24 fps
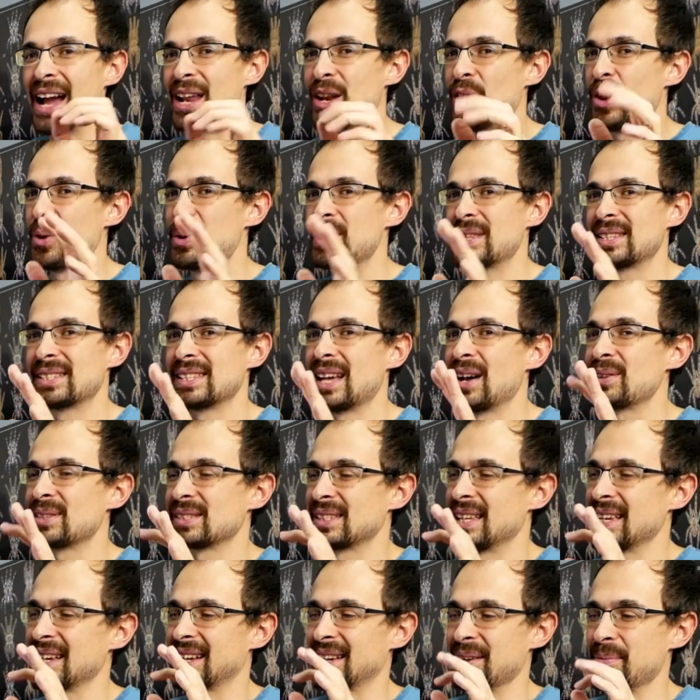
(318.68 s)
I know it sounds
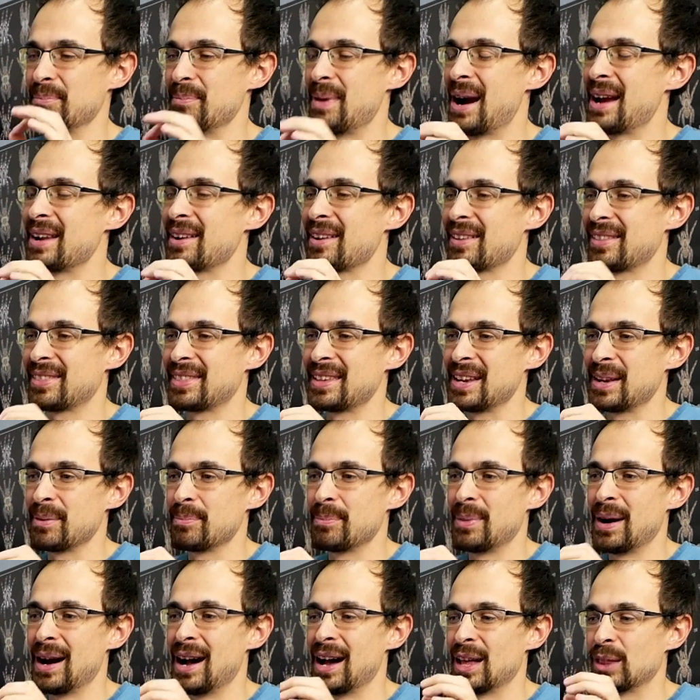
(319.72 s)
like a minor thing,
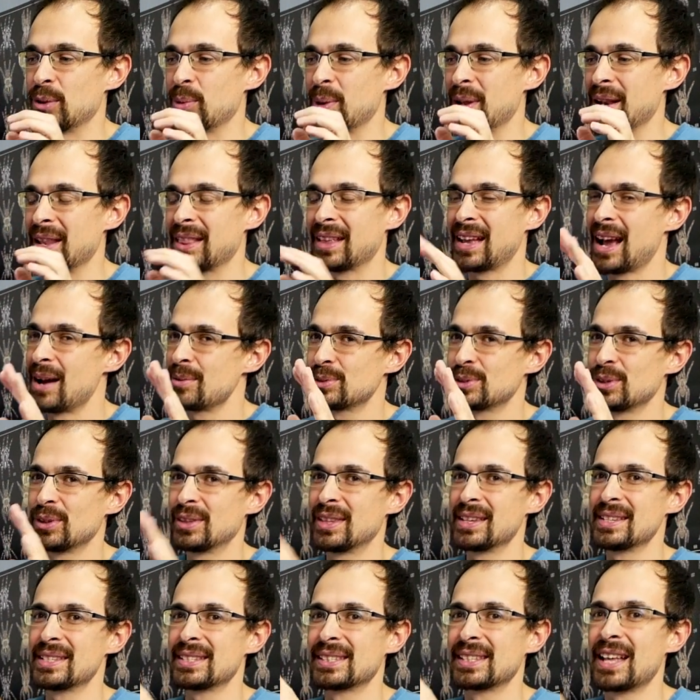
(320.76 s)
but when it comes to
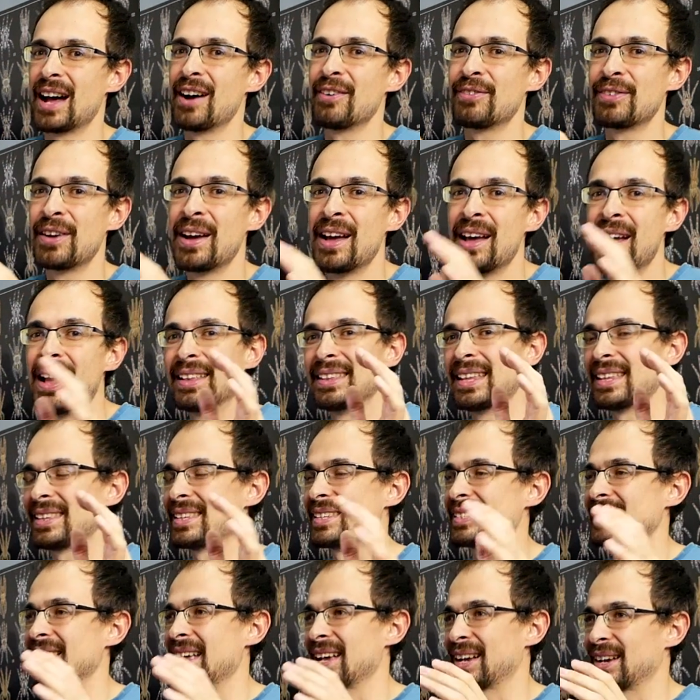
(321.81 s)
this stuff, that
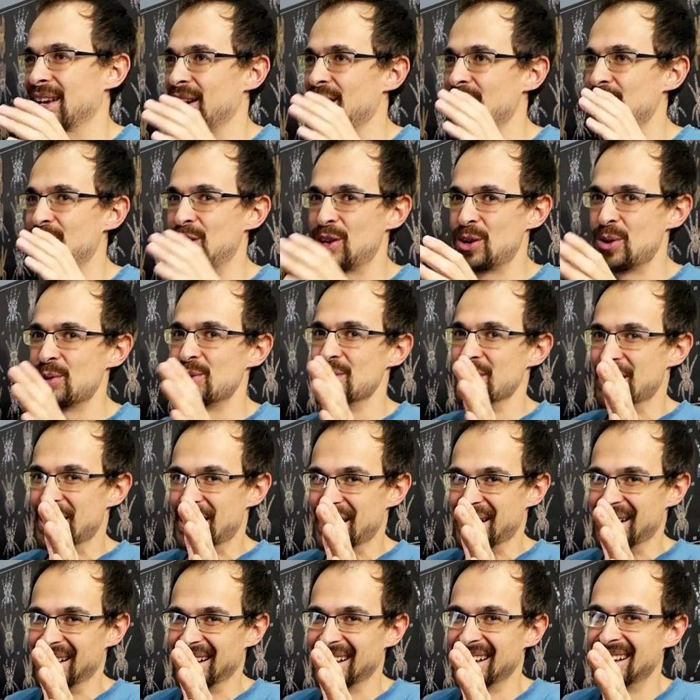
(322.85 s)
is like a huge
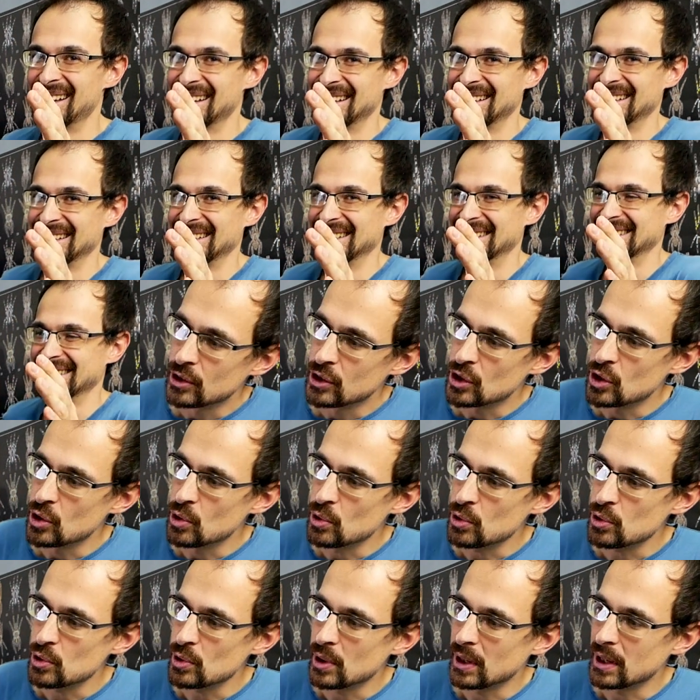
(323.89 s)
deal. She
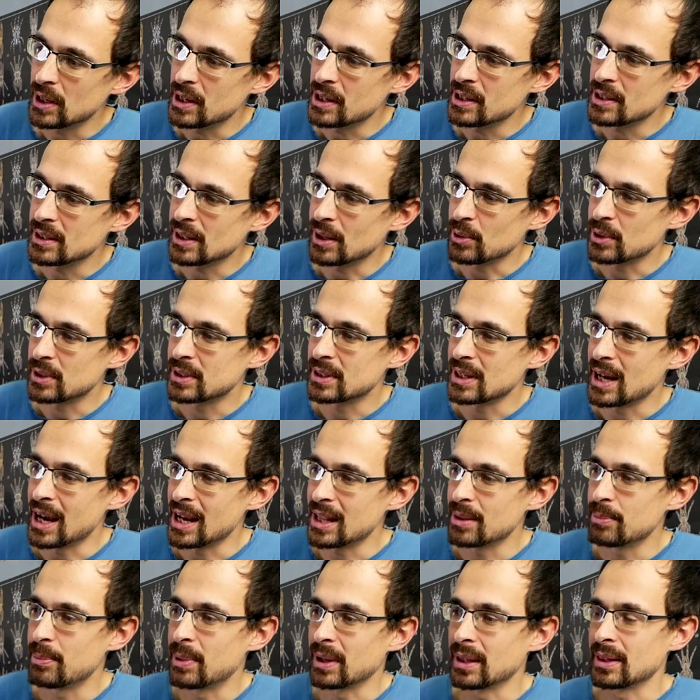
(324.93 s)
usually is
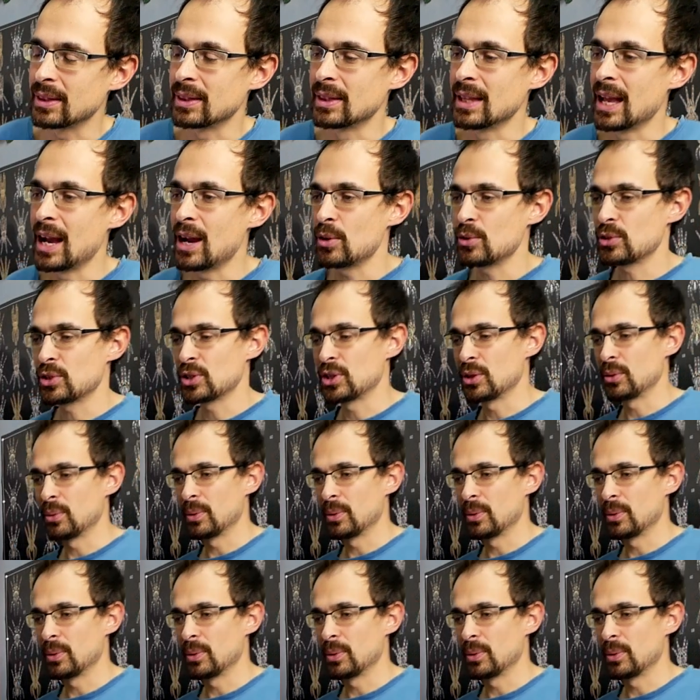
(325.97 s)
outside, but now she